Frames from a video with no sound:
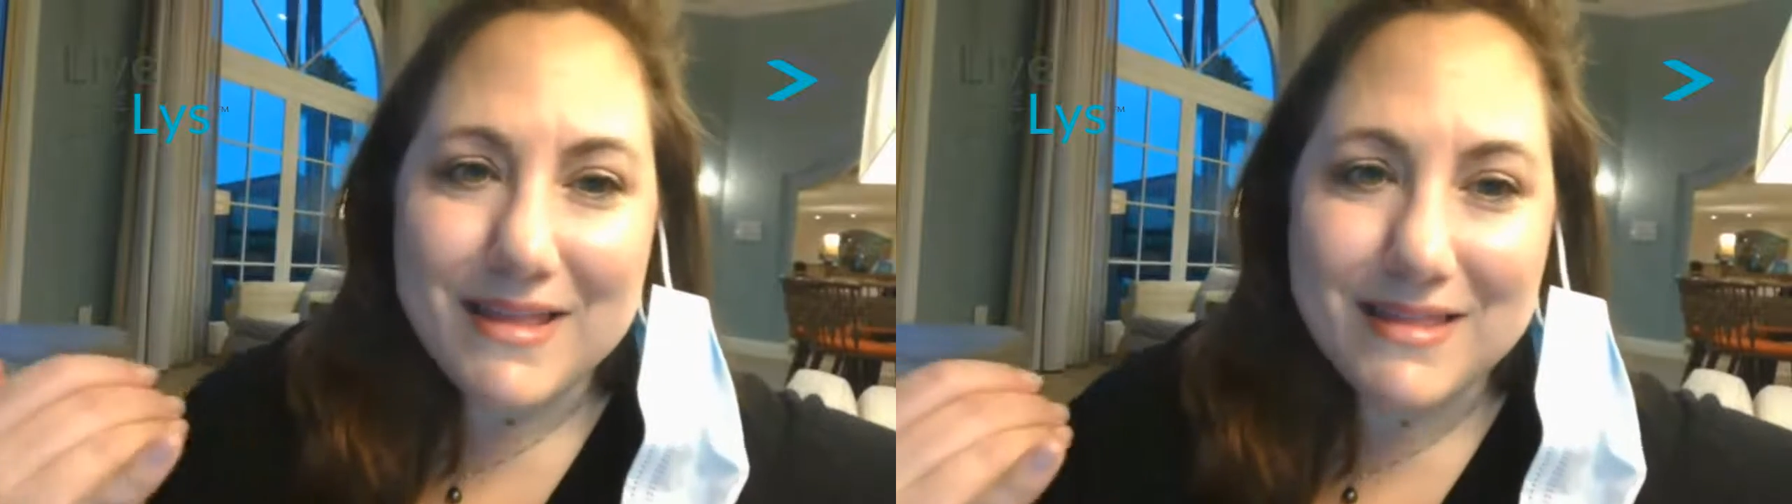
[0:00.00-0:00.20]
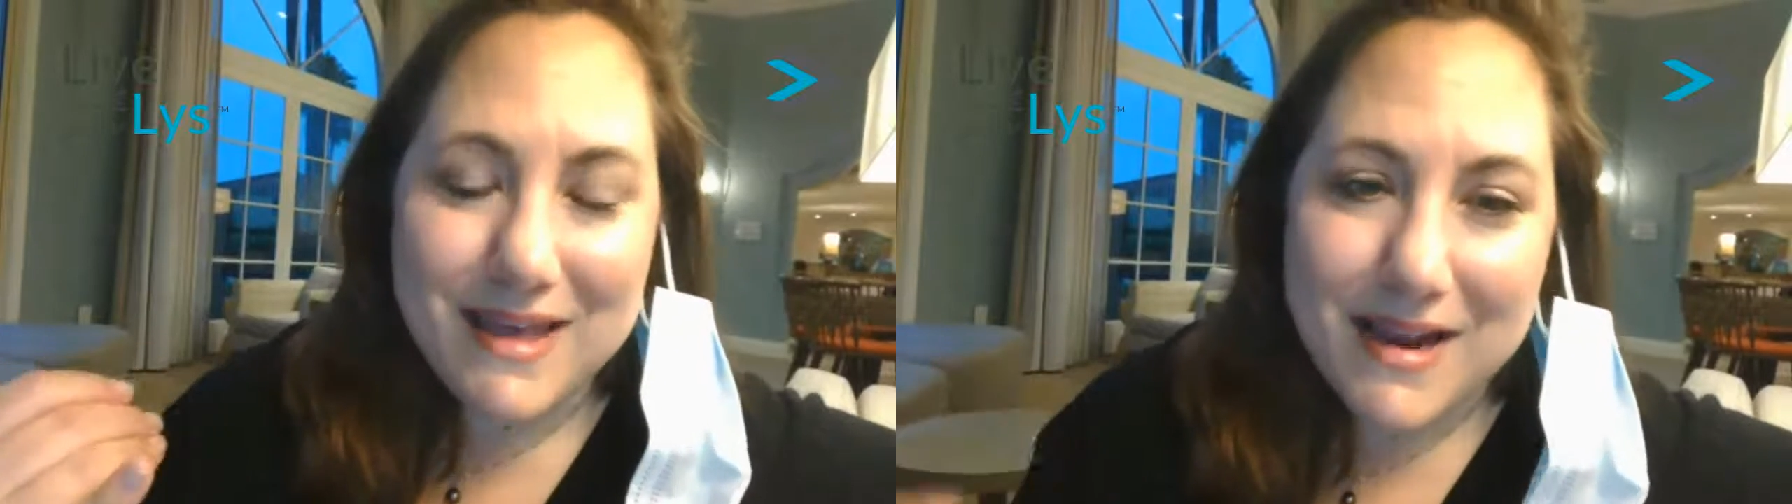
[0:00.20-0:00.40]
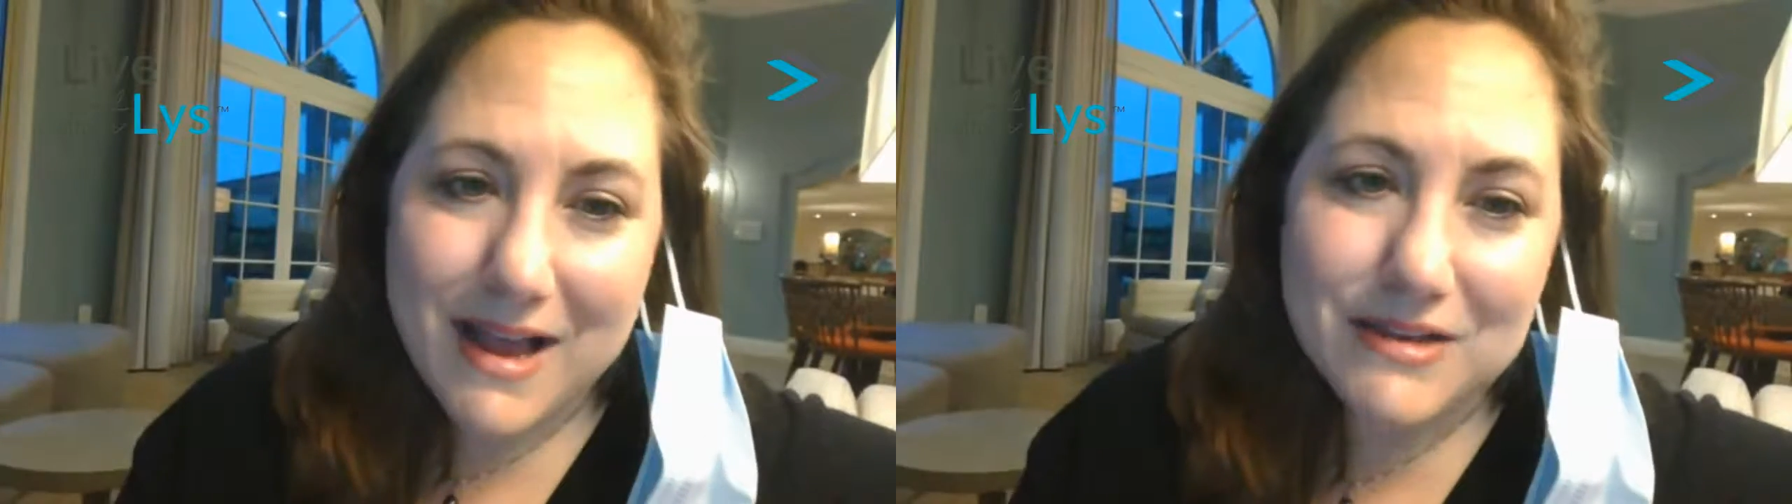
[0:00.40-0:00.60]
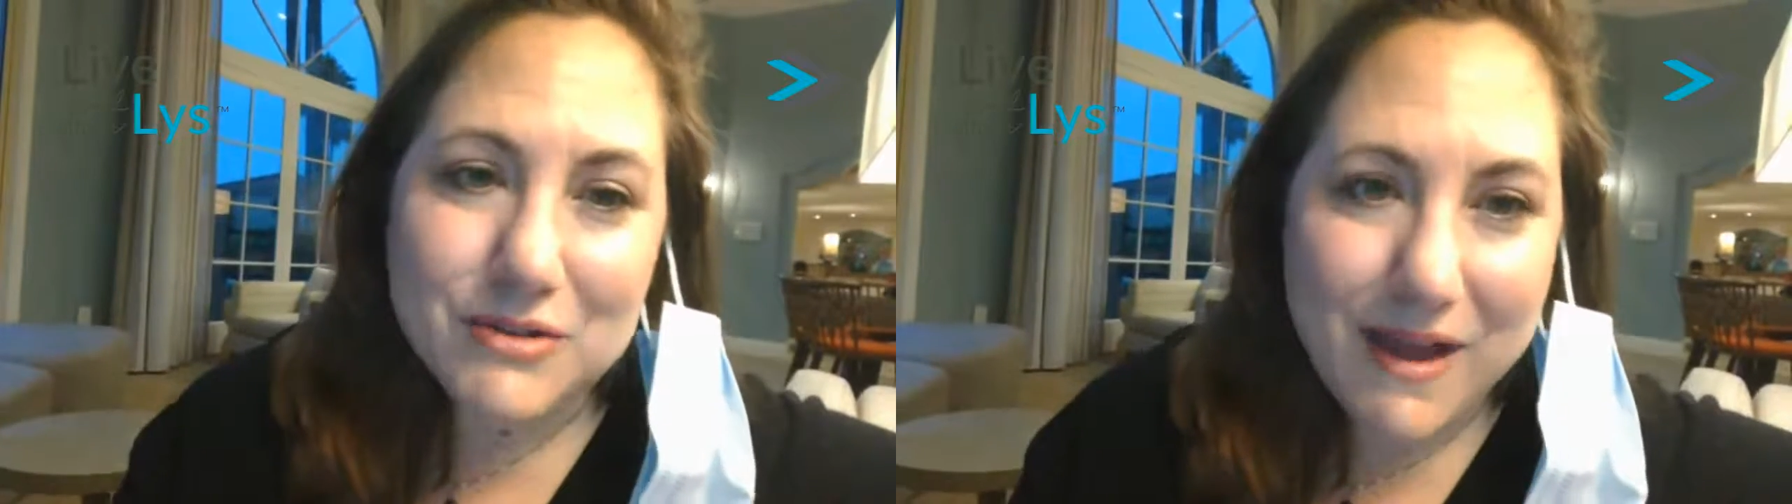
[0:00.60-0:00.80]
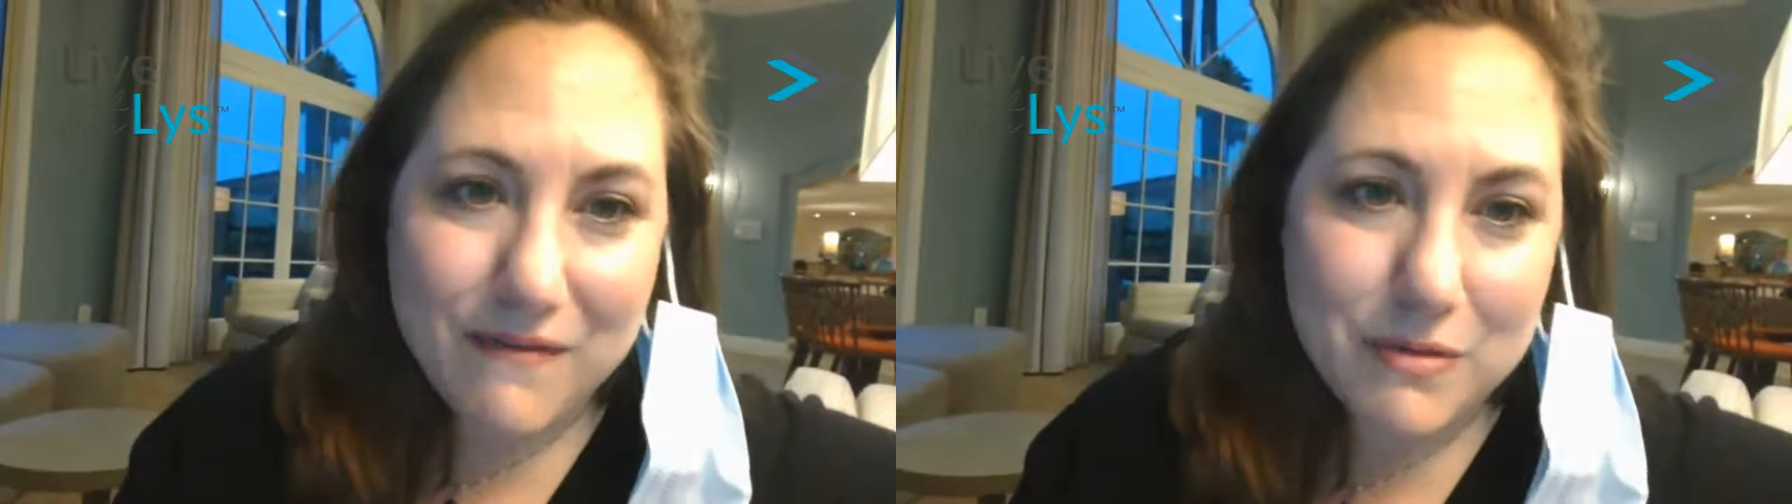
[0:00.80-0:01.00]
that
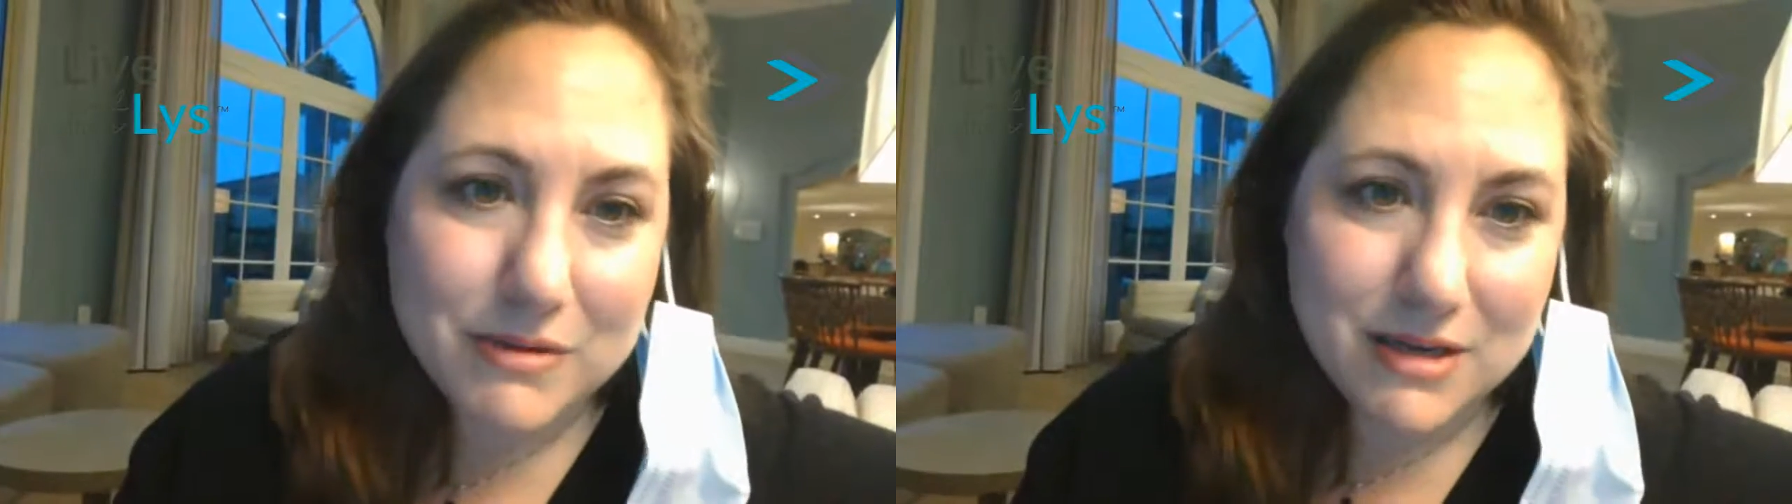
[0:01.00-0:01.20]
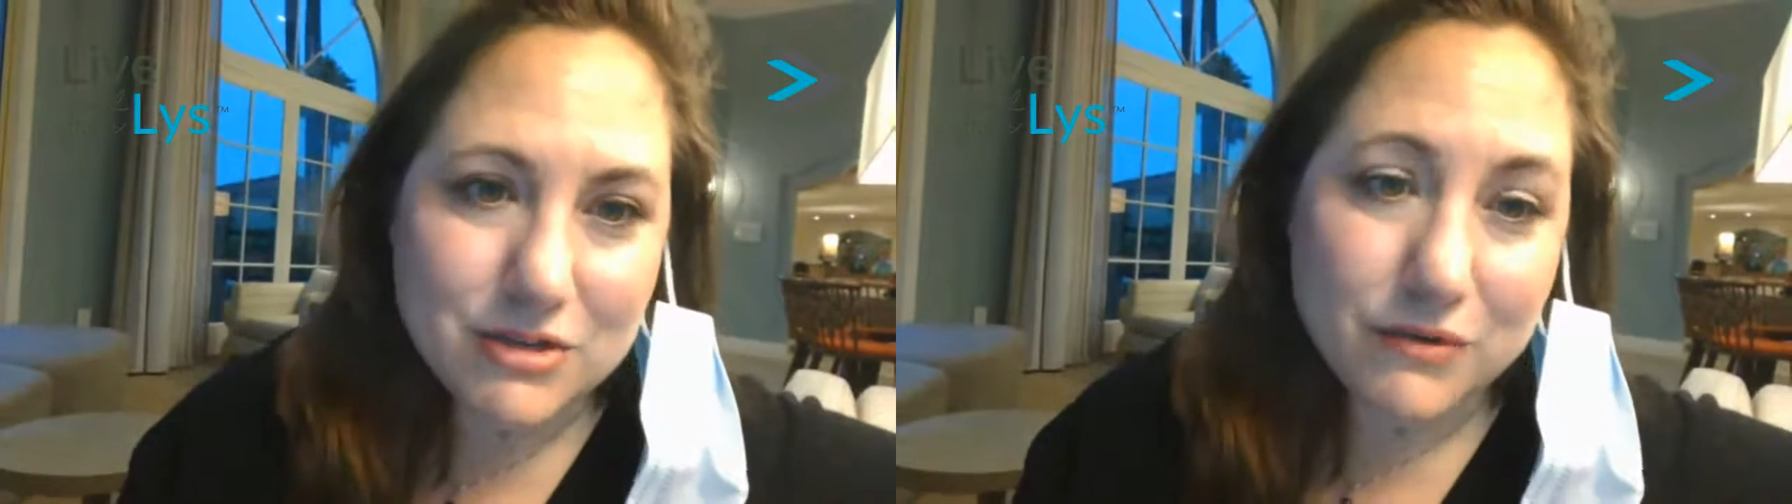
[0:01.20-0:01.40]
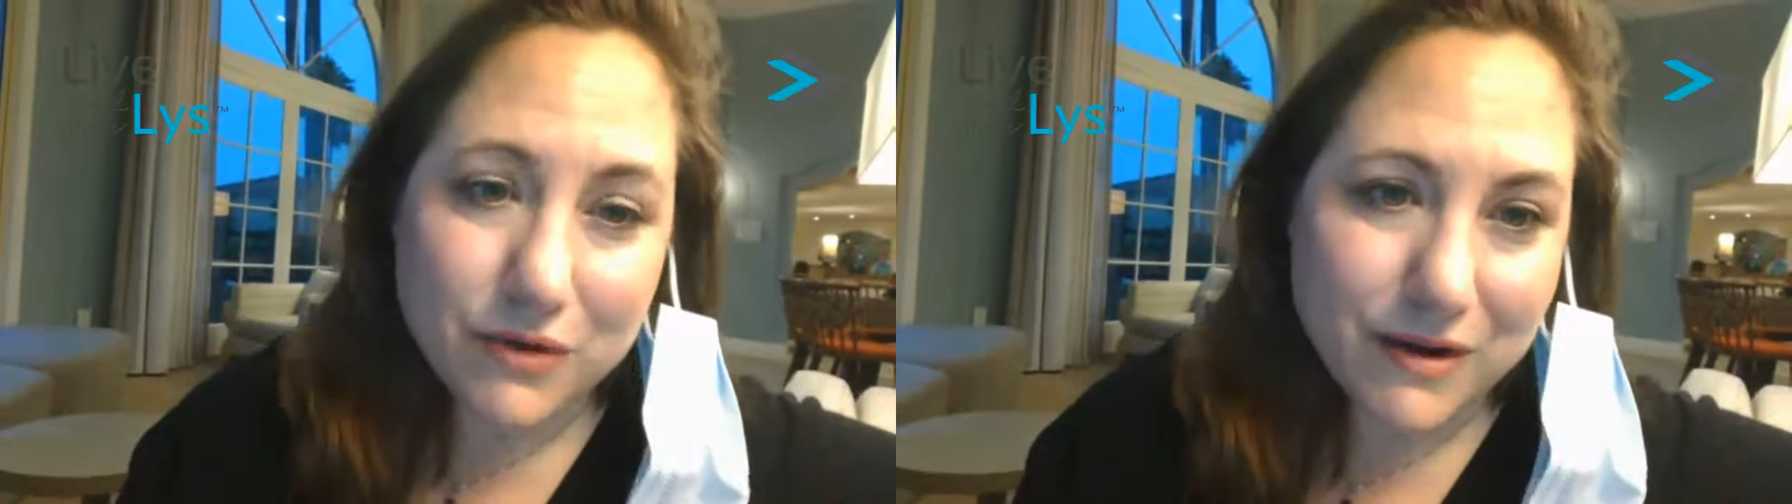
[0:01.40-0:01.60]
actually have the potential for